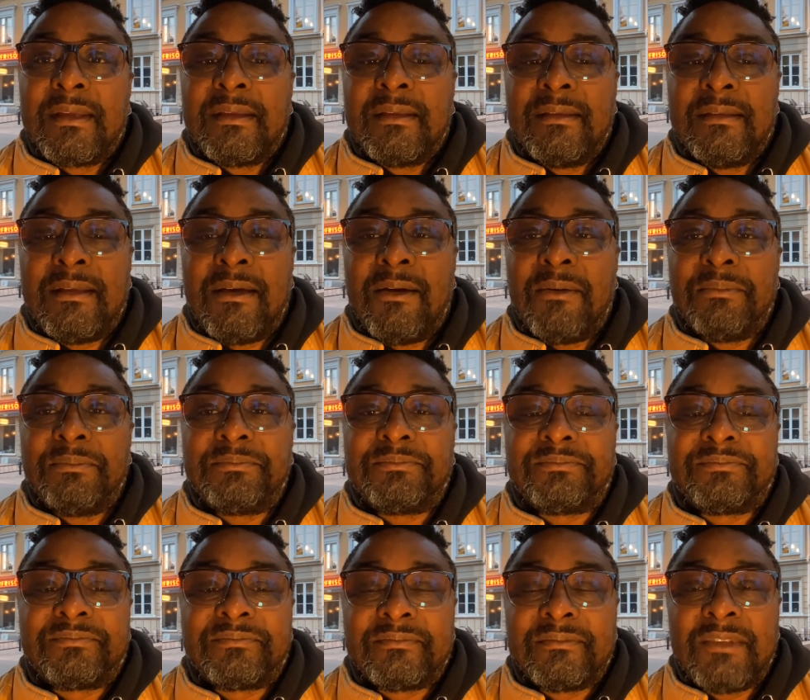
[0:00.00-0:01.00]
no,
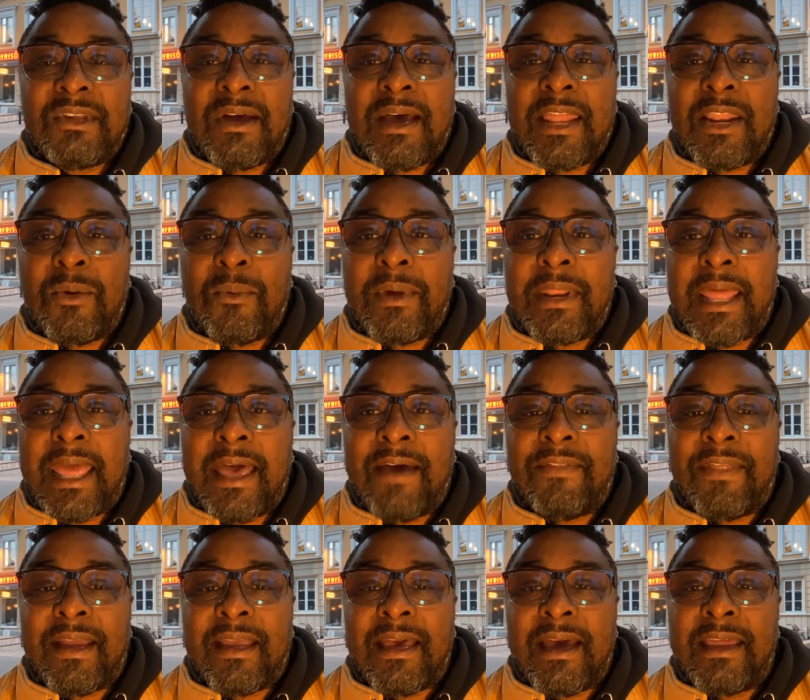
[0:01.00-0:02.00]
no, I don't want to
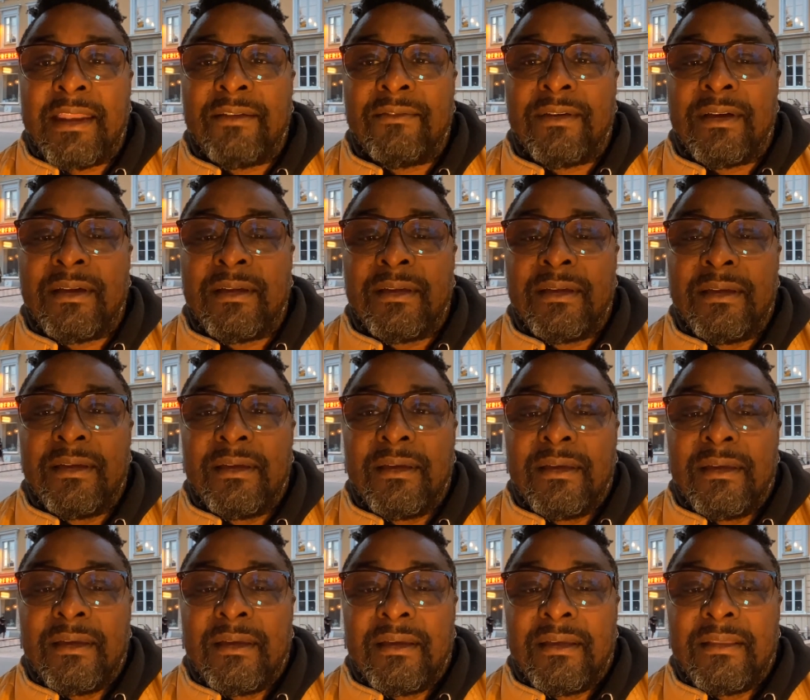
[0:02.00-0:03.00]
have that kind of a
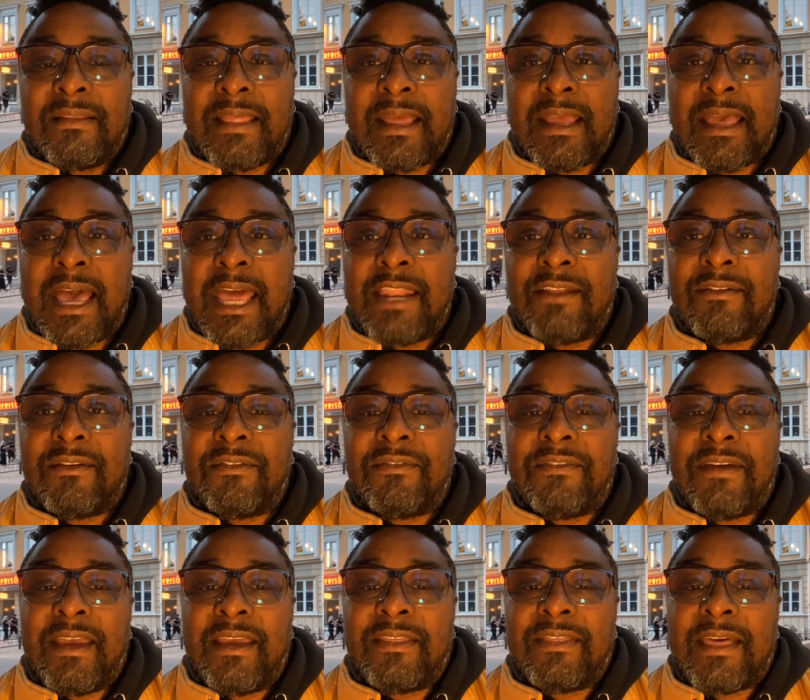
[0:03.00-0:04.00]
that kind of a
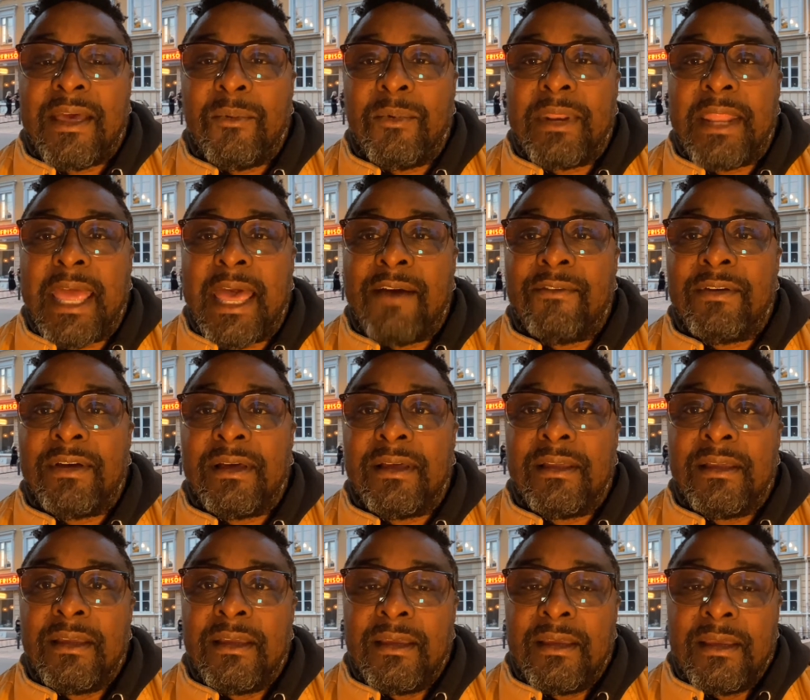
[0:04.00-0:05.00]
faith. I want to have a
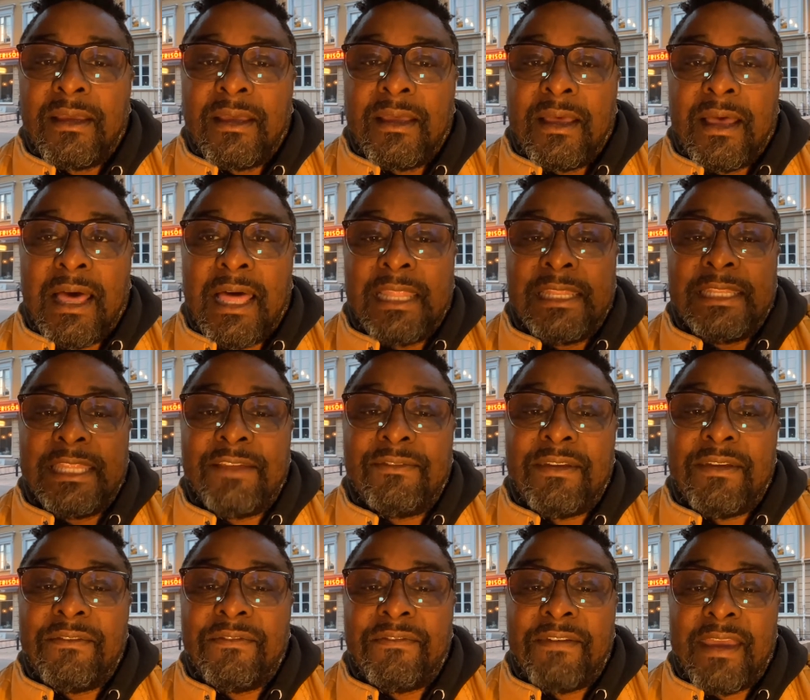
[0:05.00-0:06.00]
a
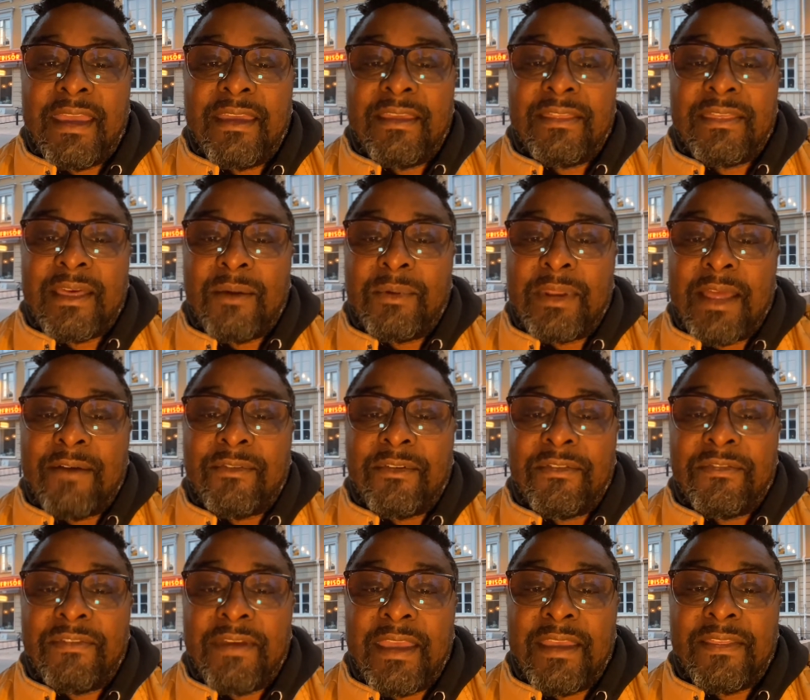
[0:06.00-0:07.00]
living faith. I want to have a
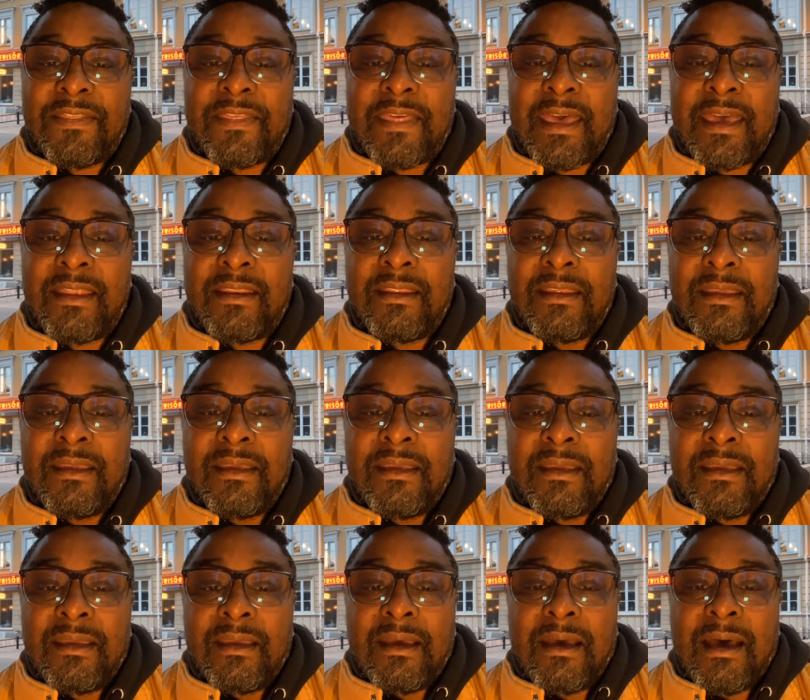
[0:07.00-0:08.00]
faith that
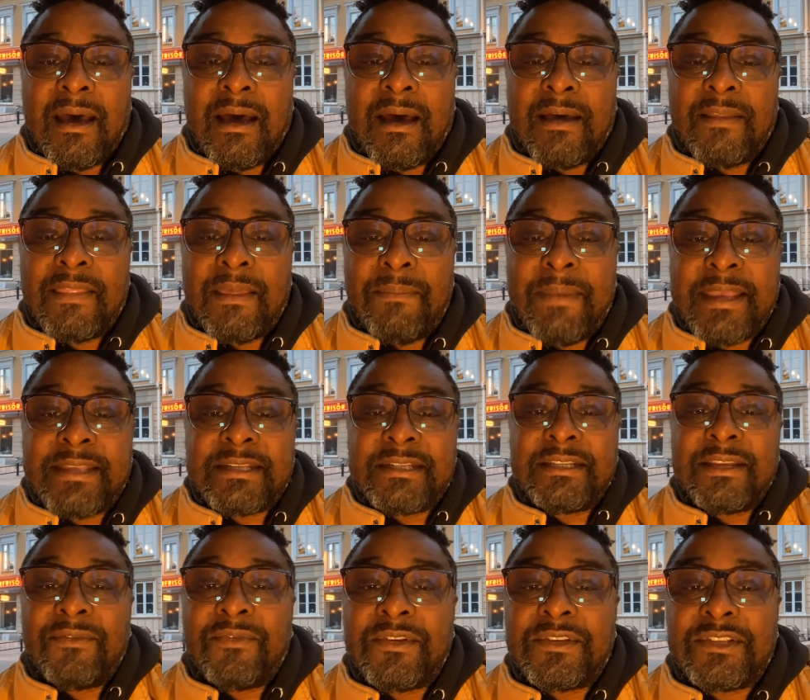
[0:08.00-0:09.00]
uh, that makes a
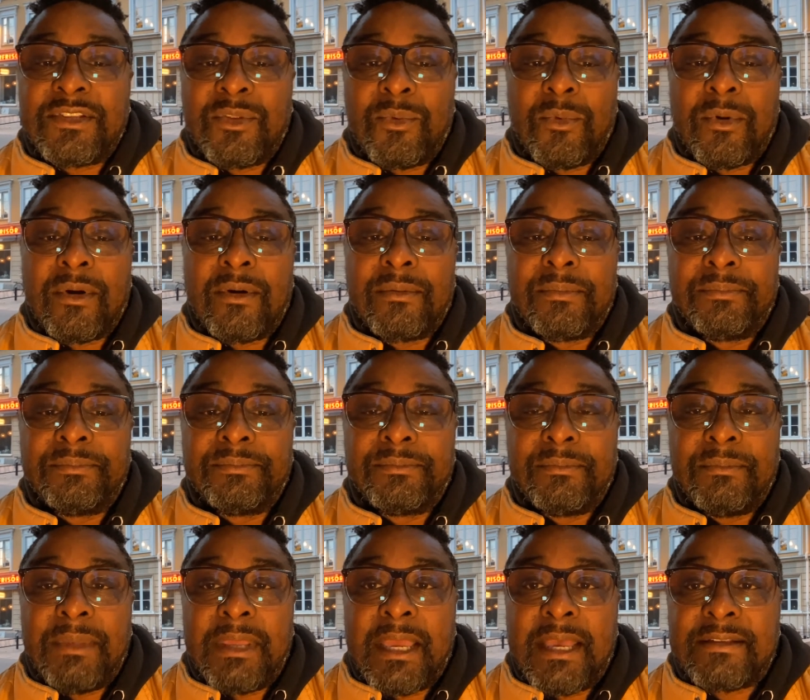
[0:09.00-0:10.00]
difference in the world
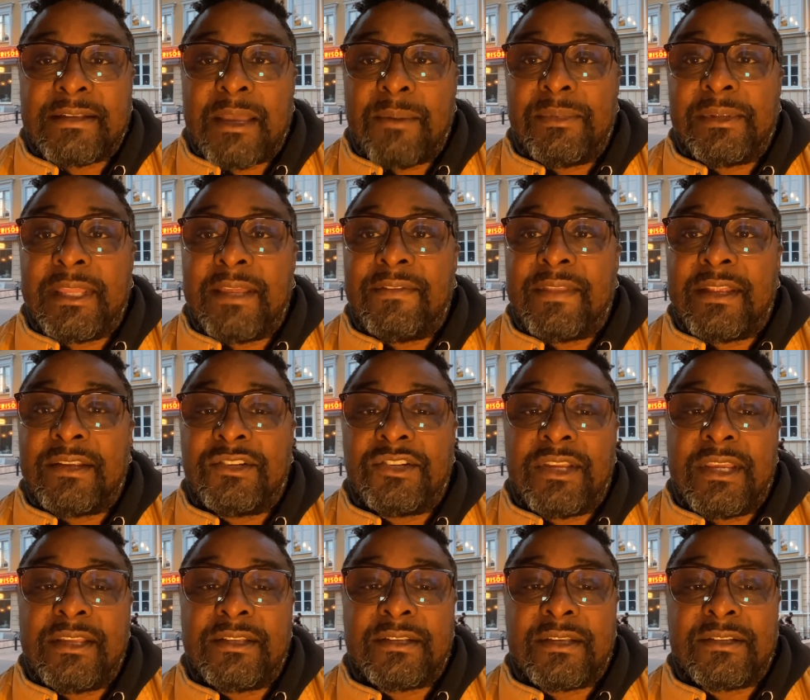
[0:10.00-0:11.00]
because I believe that
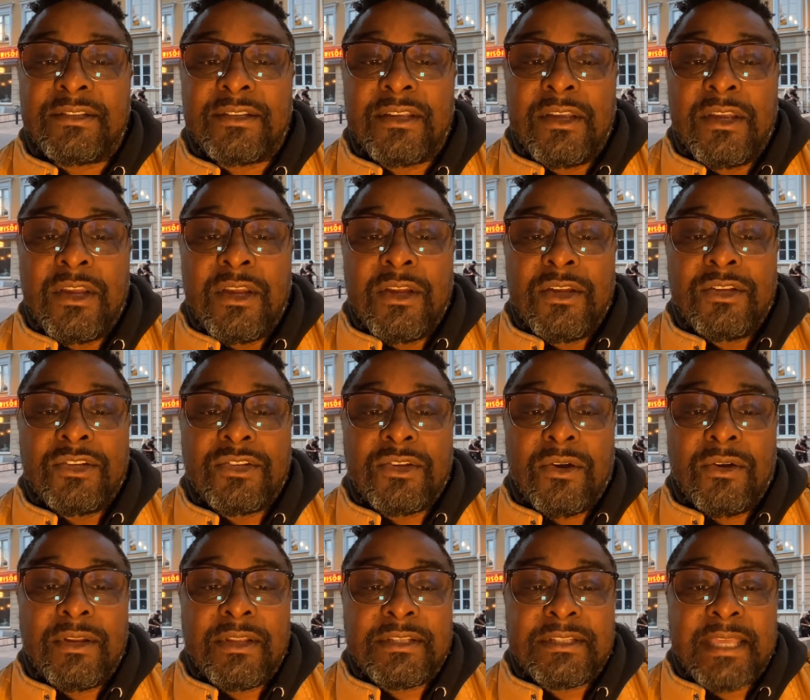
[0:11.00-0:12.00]
Jesus
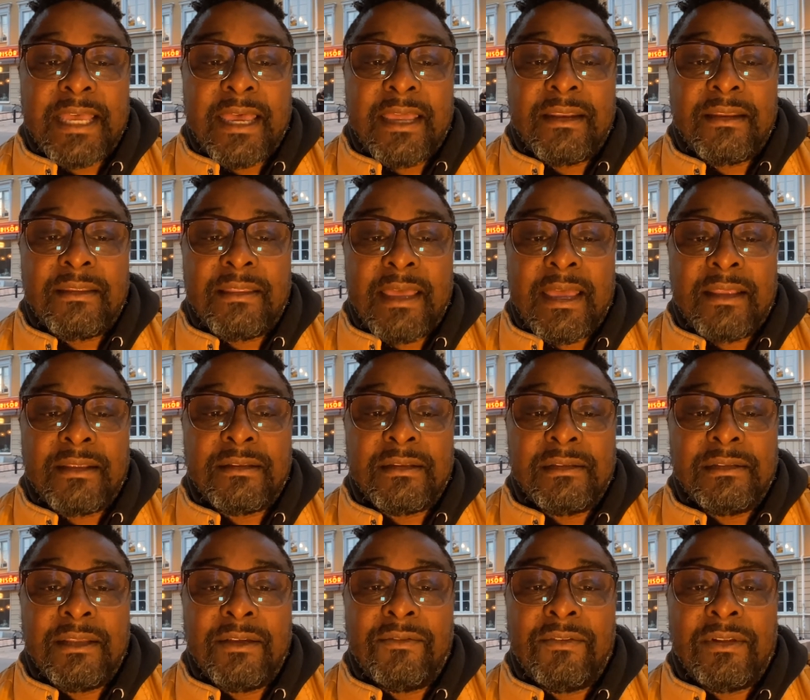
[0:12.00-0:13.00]
showed us that that to
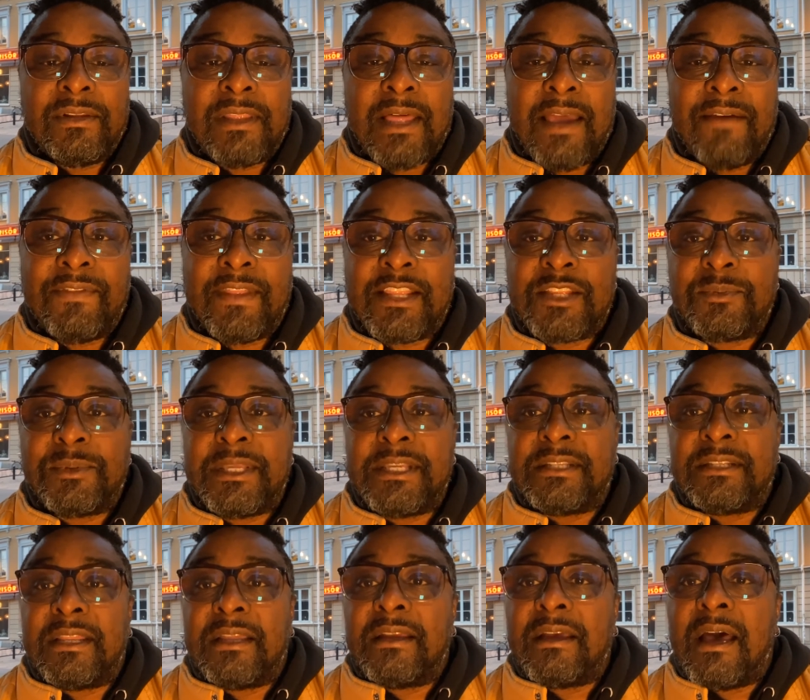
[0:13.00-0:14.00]
live a life that is
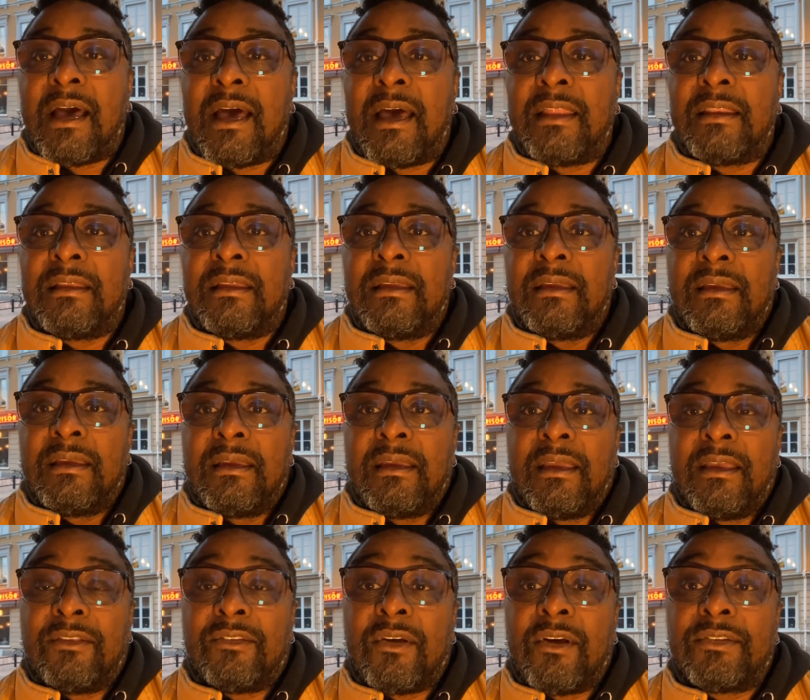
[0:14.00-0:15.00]
pleasing to God
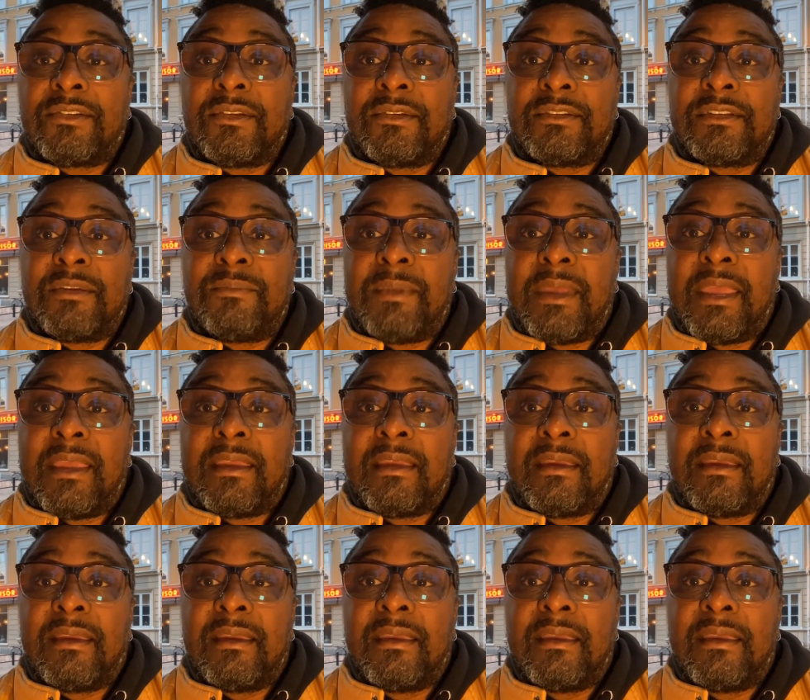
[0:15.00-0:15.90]
is also to make